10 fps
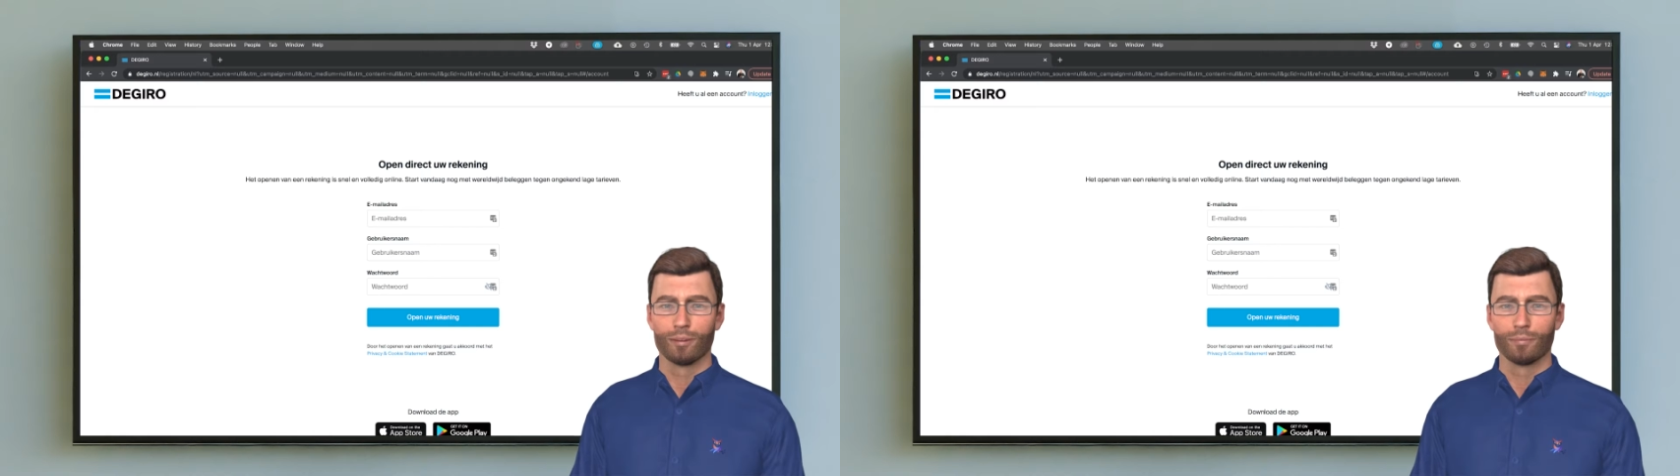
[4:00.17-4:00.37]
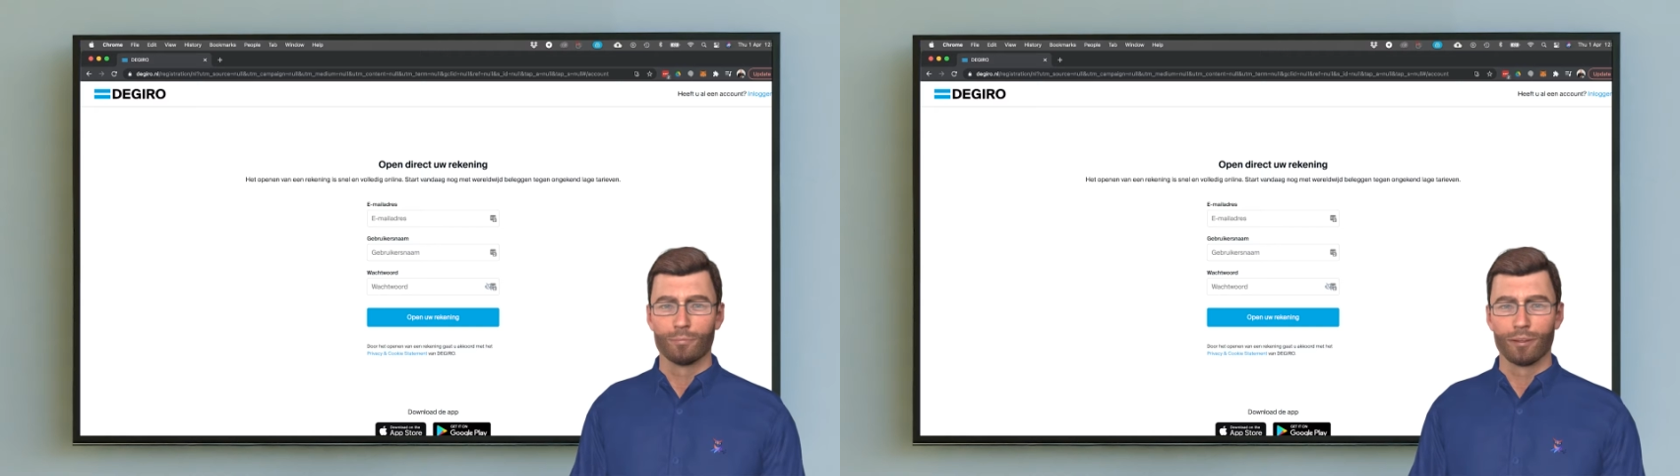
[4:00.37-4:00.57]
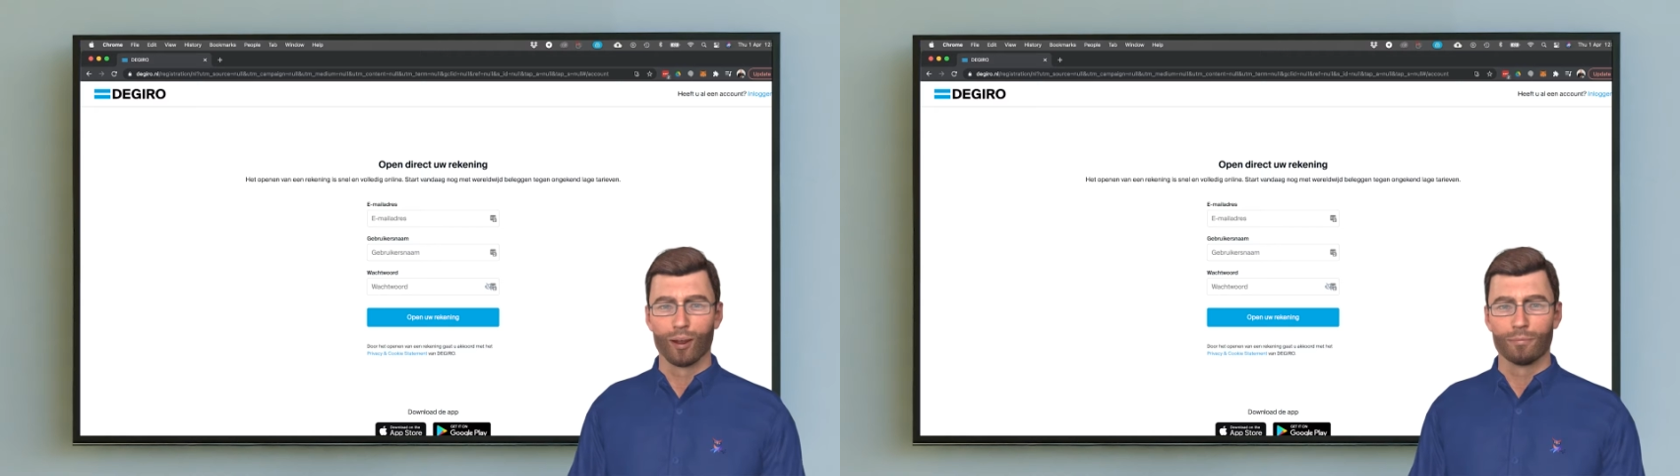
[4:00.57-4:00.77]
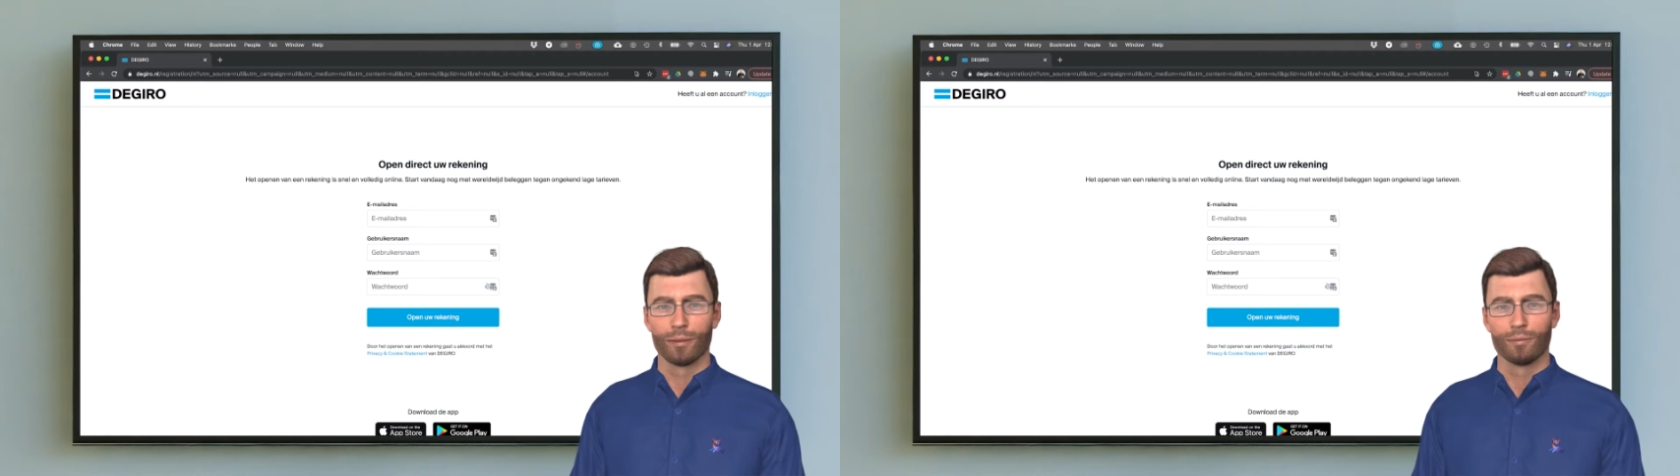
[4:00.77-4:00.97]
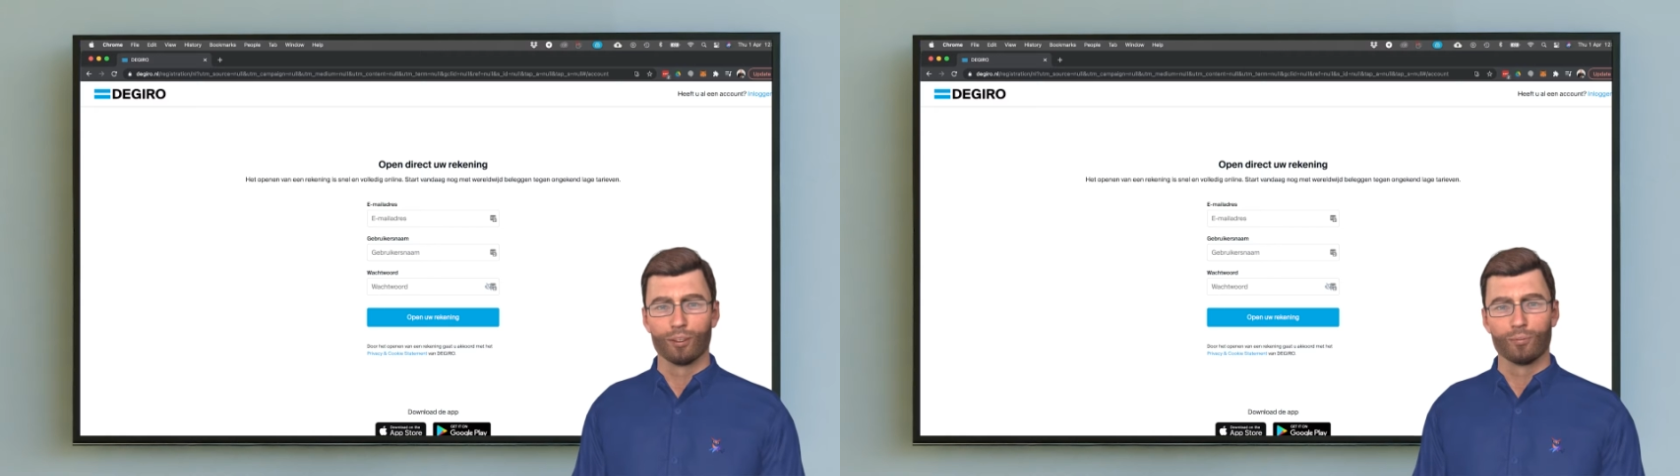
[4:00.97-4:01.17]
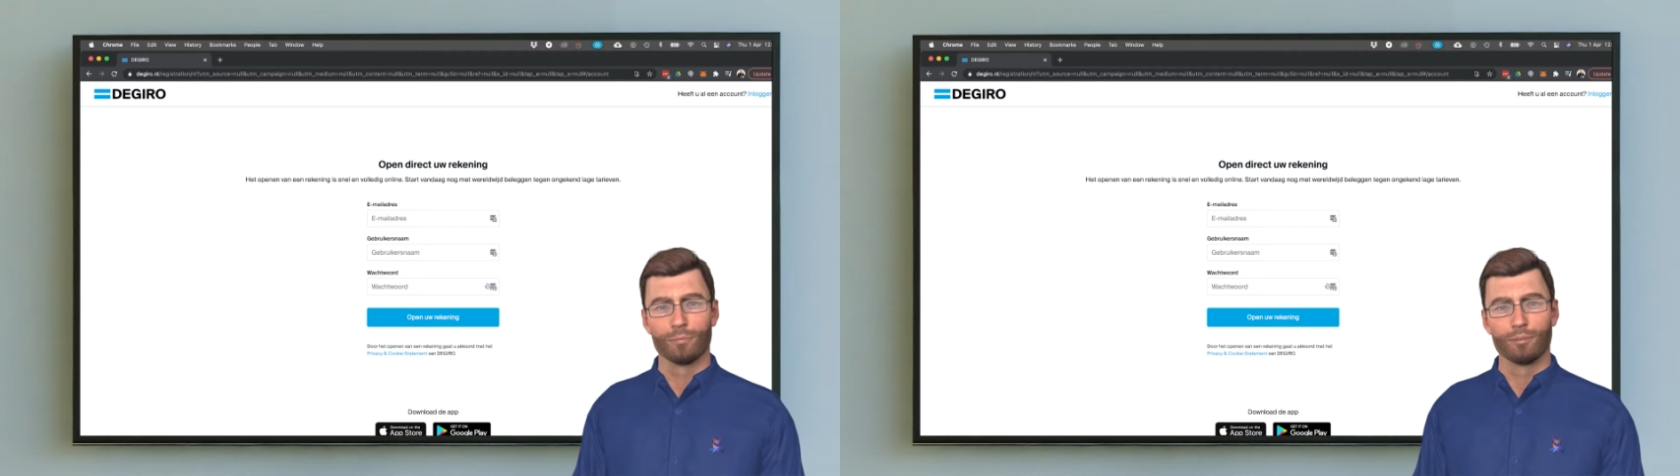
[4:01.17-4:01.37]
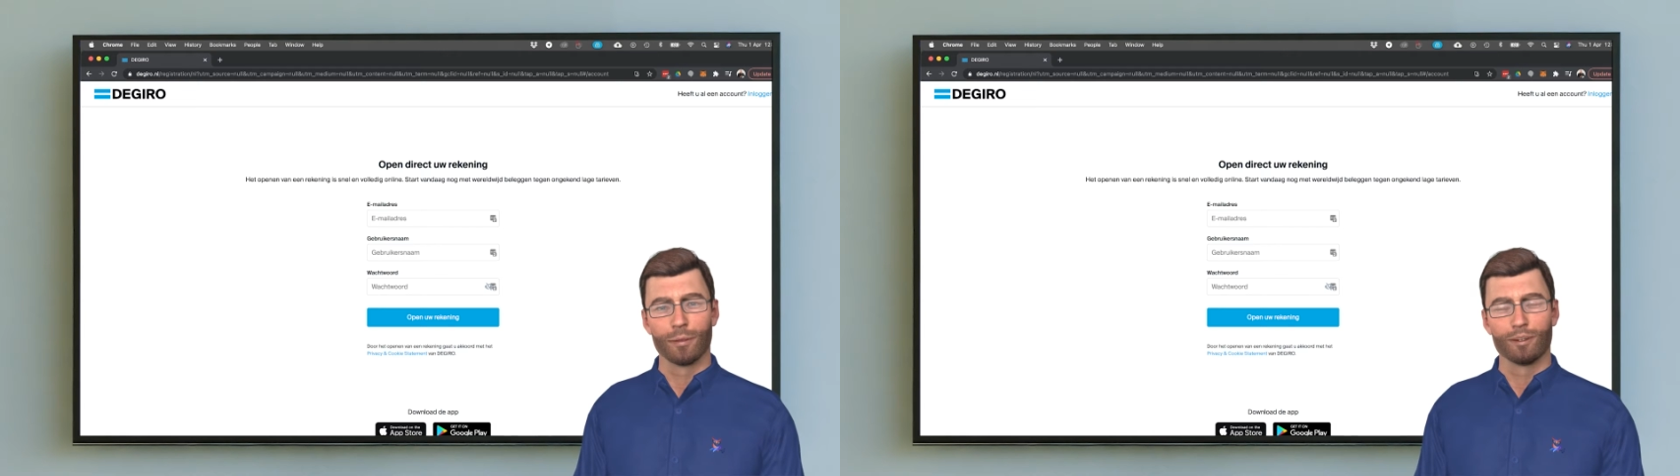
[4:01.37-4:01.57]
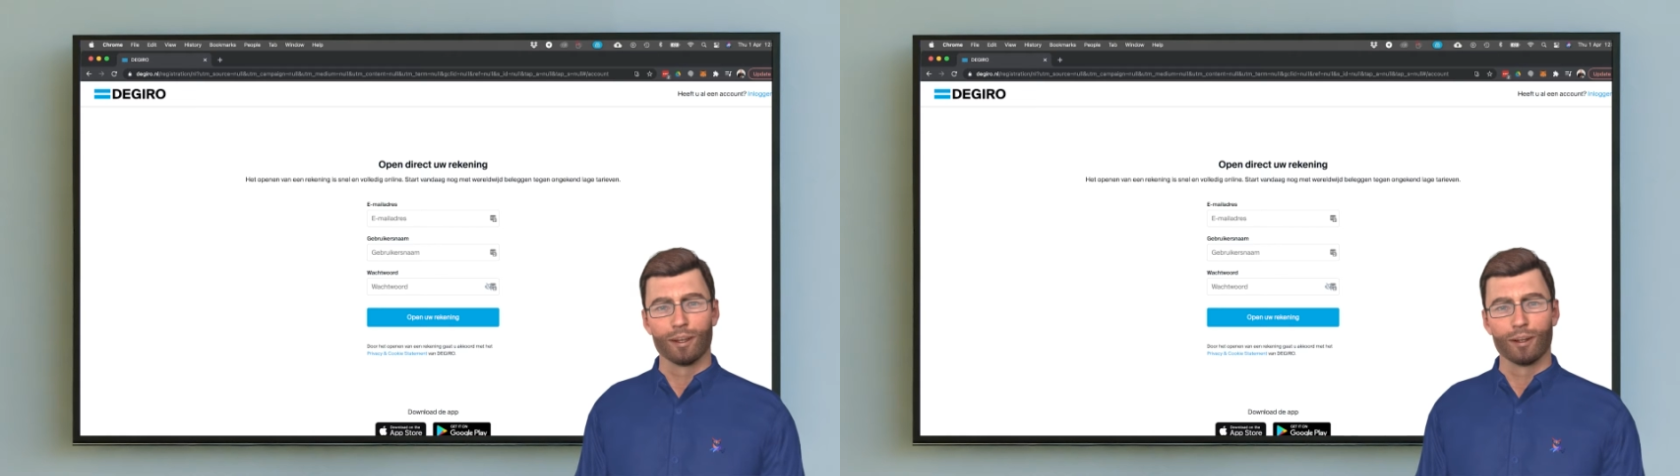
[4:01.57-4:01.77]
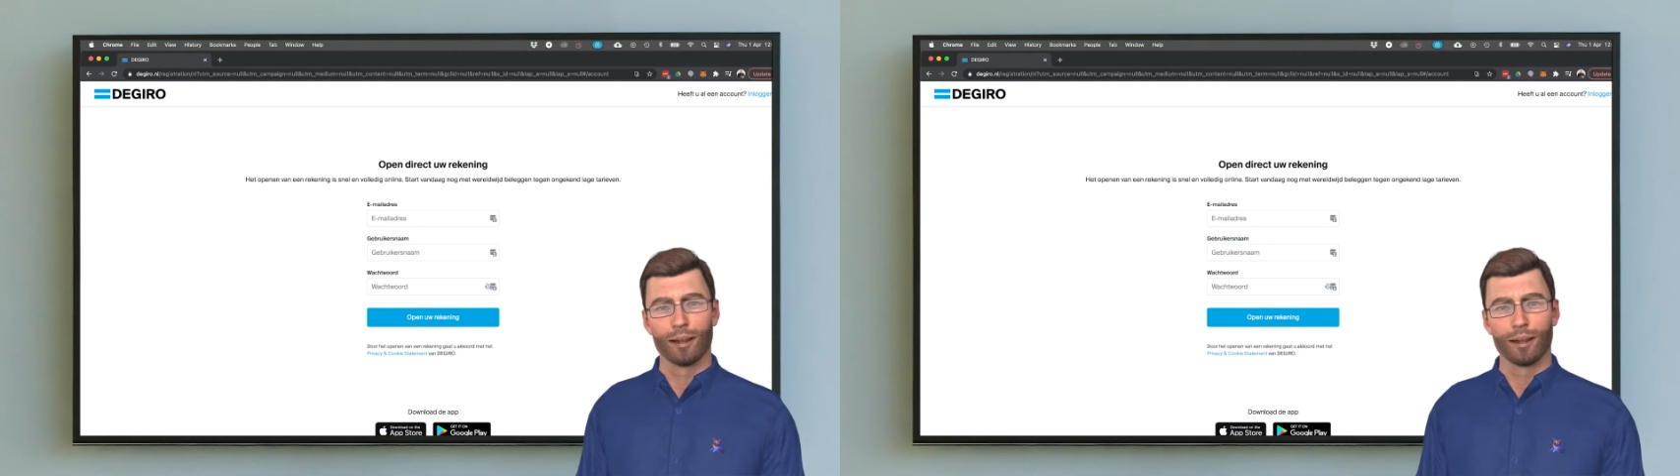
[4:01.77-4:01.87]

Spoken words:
to learn more about how LastPass